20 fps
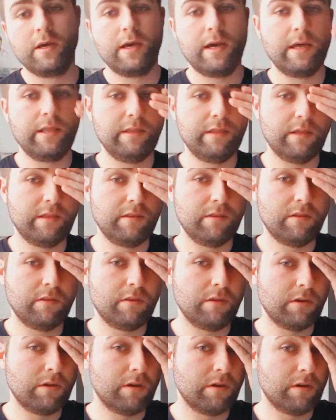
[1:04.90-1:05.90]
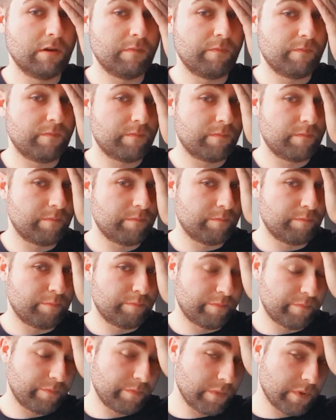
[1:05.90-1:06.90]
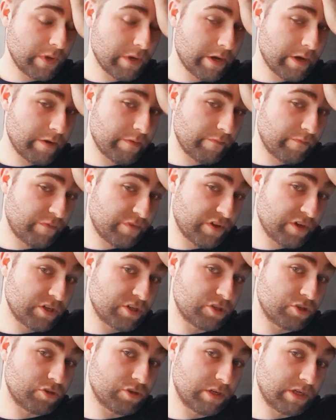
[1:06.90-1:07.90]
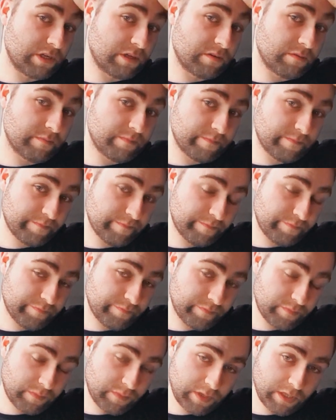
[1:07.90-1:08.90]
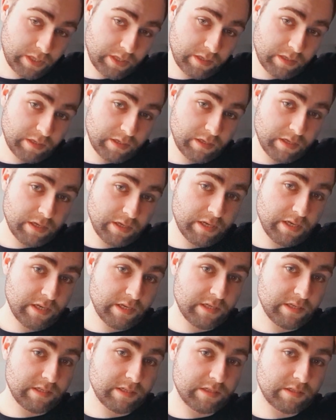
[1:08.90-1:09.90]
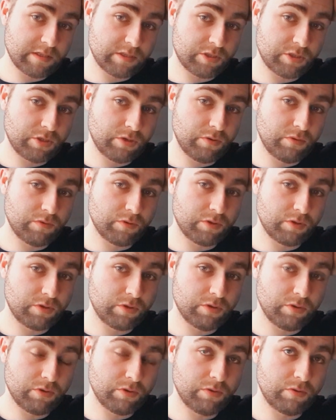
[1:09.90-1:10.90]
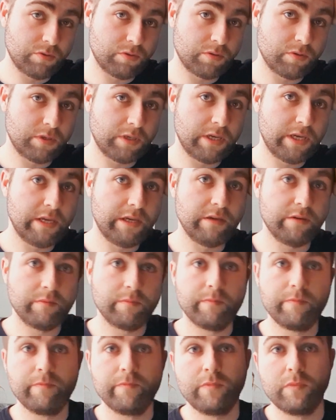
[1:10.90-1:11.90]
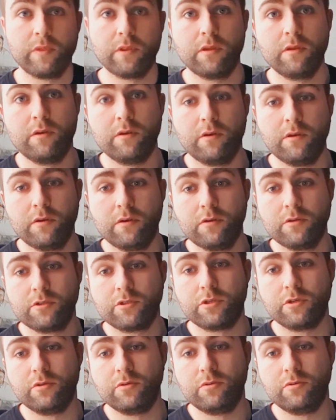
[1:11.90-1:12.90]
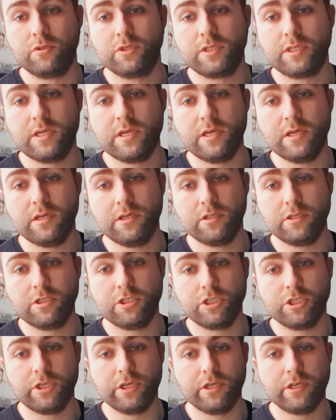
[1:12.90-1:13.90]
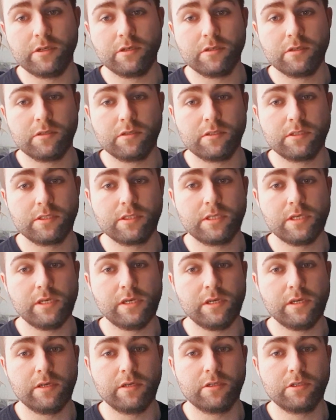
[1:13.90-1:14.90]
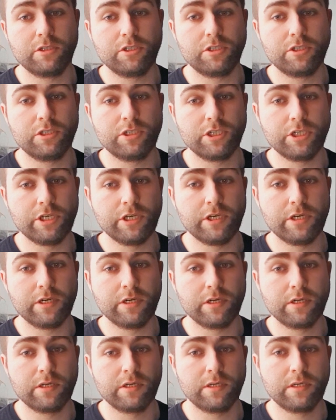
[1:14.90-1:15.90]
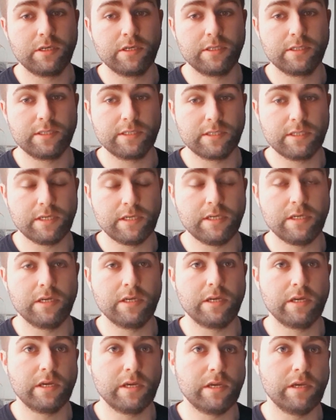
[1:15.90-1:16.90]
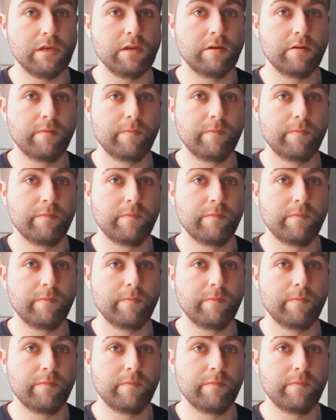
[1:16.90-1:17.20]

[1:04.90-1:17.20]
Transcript: and then the um, first string is tuned to E. So C, G, C, G, C, E.